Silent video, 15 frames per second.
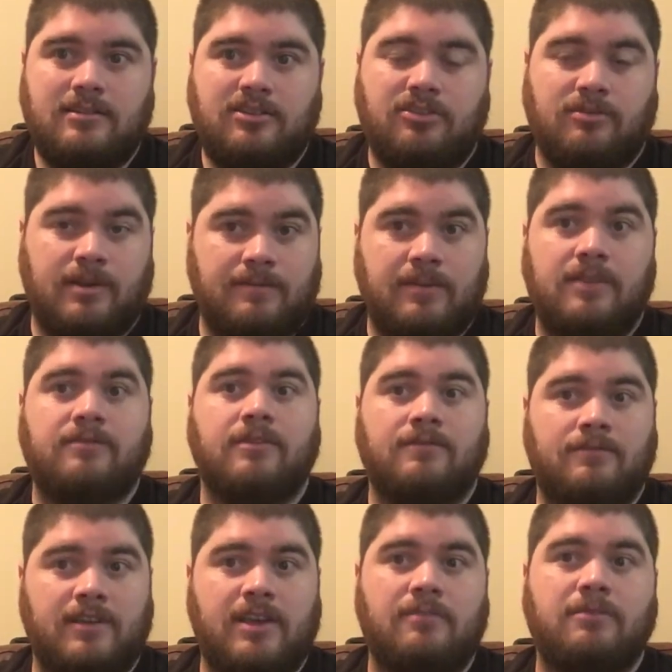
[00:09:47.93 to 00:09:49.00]
derivative of
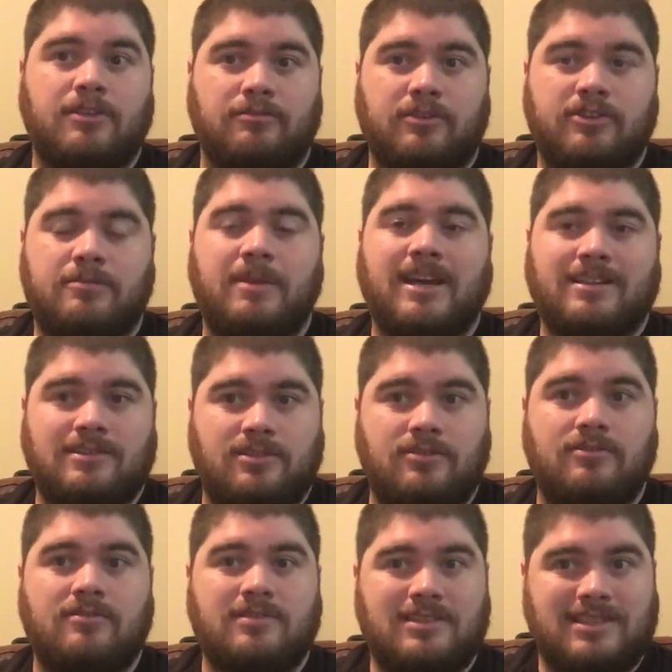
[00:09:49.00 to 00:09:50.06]
v with respect
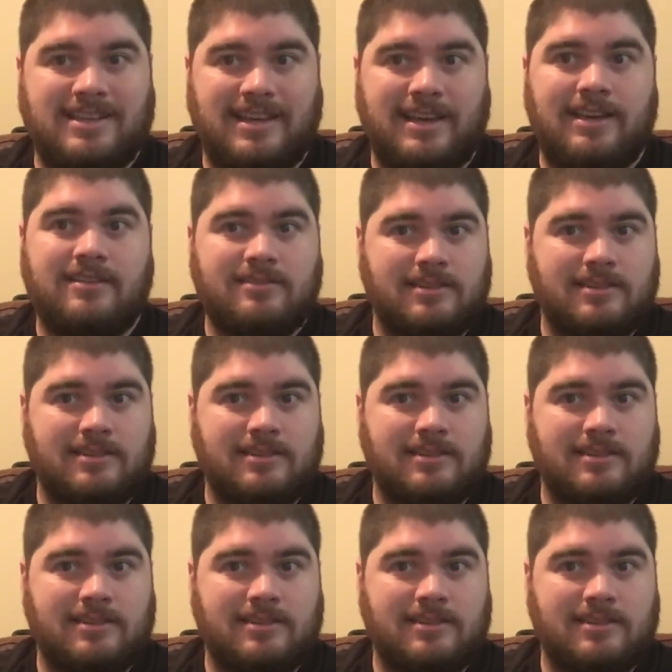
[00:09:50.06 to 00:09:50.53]
to t,